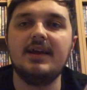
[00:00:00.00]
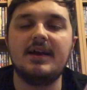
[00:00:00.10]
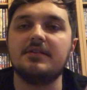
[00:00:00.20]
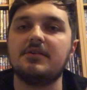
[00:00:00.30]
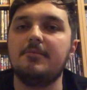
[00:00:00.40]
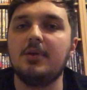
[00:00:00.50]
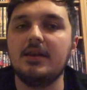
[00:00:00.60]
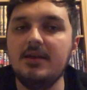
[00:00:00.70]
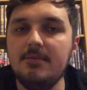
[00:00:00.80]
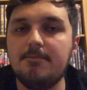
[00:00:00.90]
and
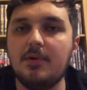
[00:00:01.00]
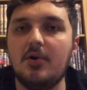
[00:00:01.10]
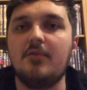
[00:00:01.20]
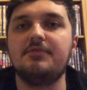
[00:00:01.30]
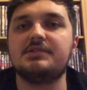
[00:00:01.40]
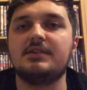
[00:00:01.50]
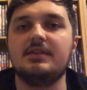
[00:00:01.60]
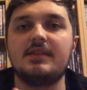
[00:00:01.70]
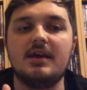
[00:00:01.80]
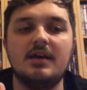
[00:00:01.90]
complete, but
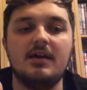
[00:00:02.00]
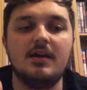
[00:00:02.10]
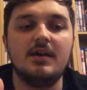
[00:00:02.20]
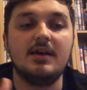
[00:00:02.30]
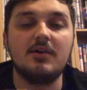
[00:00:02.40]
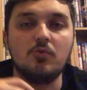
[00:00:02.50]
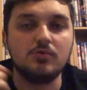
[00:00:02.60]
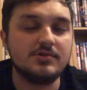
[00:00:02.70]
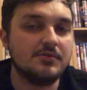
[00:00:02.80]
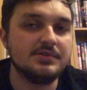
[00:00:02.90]
obviously it
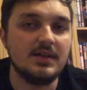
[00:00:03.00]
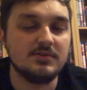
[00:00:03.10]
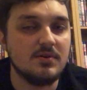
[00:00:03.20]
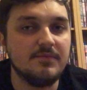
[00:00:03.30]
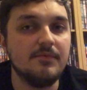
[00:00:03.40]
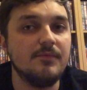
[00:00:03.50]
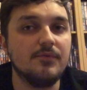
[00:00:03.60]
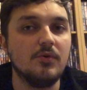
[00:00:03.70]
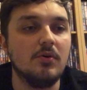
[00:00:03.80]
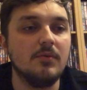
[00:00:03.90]
also sets up
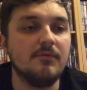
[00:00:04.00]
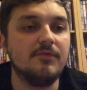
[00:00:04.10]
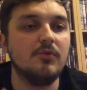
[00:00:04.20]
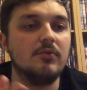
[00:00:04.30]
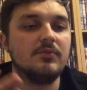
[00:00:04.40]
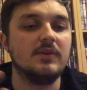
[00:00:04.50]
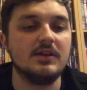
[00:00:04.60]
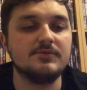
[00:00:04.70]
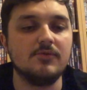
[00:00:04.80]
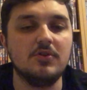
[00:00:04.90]
for the
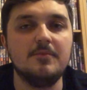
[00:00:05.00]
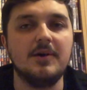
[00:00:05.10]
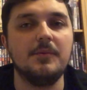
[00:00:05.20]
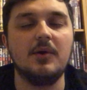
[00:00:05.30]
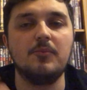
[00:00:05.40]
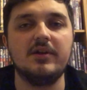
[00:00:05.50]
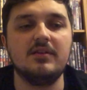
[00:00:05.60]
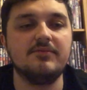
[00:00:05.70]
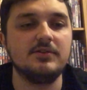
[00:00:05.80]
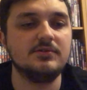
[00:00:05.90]
next volume and where
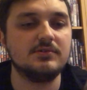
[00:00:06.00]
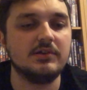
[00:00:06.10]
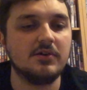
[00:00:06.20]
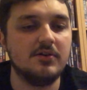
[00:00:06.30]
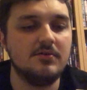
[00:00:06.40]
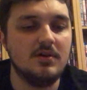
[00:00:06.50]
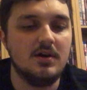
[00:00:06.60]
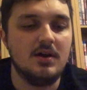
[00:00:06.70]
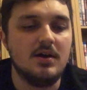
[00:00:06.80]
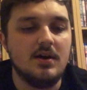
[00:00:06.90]
the adventure's going to go.
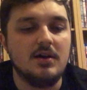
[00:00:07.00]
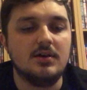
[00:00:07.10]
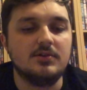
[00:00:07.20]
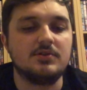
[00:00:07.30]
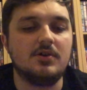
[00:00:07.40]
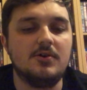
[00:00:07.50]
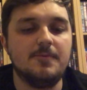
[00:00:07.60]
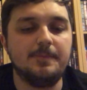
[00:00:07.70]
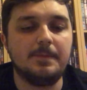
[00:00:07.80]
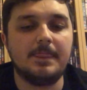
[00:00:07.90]
So
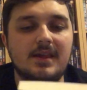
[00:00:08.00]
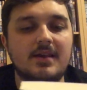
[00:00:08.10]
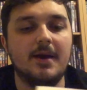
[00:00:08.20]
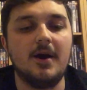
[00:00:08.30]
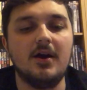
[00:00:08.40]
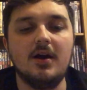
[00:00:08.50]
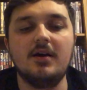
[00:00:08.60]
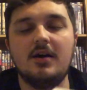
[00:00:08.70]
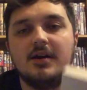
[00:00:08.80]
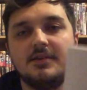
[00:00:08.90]
yeah,
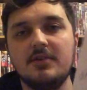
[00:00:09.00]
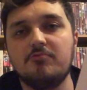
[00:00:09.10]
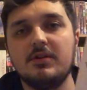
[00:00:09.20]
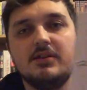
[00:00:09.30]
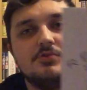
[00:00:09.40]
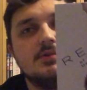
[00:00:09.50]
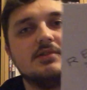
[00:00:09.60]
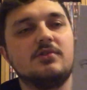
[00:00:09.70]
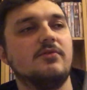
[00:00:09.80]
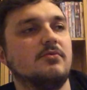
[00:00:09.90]
I did really enjoy
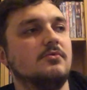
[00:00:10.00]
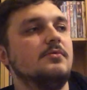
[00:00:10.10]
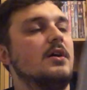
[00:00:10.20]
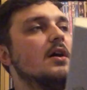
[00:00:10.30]
this overall.